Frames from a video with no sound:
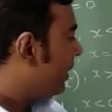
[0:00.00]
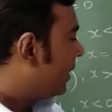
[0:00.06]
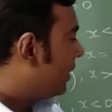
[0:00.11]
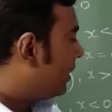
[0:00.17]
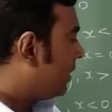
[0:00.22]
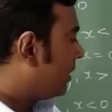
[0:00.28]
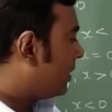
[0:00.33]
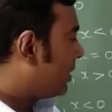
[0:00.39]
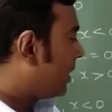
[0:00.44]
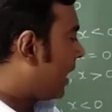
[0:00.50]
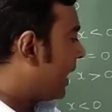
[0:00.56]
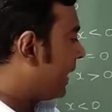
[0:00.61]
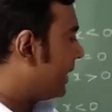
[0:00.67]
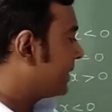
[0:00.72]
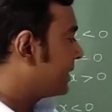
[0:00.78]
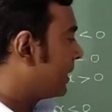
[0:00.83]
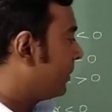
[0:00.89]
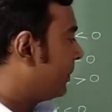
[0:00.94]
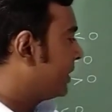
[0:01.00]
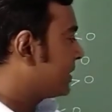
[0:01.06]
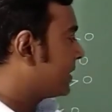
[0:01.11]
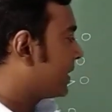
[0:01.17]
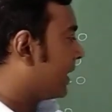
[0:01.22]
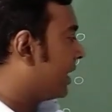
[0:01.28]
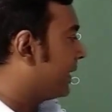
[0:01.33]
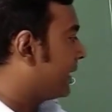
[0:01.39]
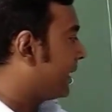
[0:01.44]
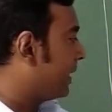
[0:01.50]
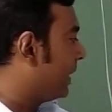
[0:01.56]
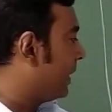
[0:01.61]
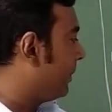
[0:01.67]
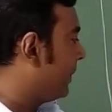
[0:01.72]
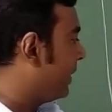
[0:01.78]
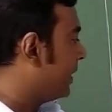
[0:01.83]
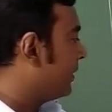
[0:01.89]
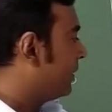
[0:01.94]
RHL means right hand
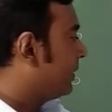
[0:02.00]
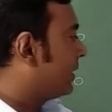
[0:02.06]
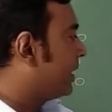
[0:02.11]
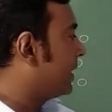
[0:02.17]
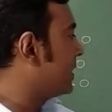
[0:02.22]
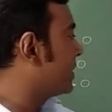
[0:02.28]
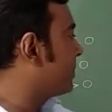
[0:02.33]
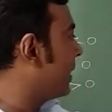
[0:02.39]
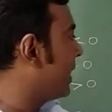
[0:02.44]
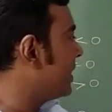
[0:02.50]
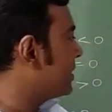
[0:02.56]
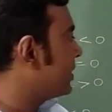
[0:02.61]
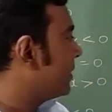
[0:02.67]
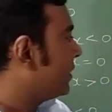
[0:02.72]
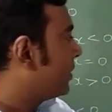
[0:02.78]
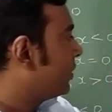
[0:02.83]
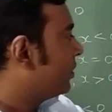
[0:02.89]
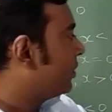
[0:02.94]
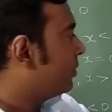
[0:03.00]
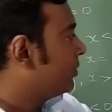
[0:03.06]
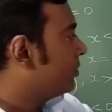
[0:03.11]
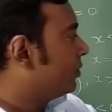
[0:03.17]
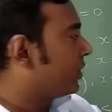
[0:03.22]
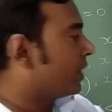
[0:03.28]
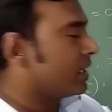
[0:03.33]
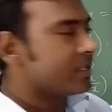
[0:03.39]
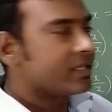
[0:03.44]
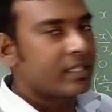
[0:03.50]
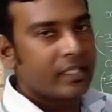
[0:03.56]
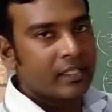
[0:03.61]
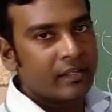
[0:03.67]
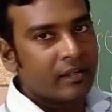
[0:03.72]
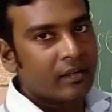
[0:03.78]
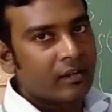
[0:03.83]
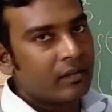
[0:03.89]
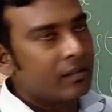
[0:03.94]
limit, that is plus. You can see
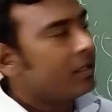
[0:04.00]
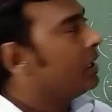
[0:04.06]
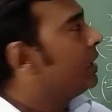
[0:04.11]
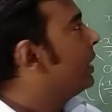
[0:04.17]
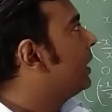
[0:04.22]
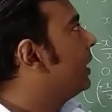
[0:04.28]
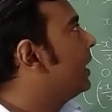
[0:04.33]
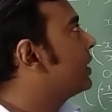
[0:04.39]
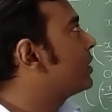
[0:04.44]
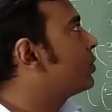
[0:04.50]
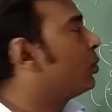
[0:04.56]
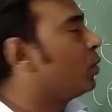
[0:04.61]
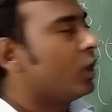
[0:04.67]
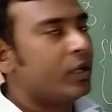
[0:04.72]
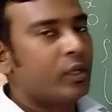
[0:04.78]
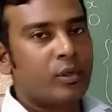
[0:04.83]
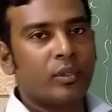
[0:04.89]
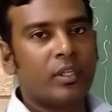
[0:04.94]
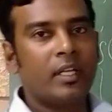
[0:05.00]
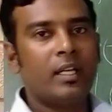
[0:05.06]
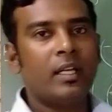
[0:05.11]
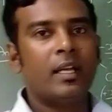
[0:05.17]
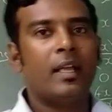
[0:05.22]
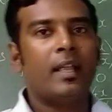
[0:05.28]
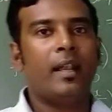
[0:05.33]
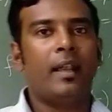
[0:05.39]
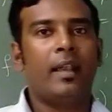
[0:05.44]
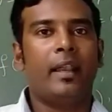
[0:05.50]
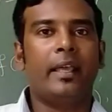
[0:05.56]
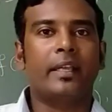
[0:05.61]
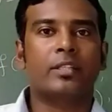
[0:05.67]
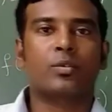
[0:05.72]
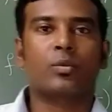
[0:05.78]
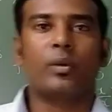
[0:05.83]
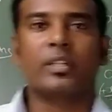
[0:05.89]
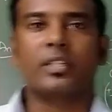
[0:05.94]
here. Let's move on to the
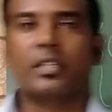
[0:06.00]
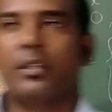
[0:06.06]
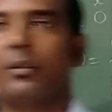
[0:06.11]
next question.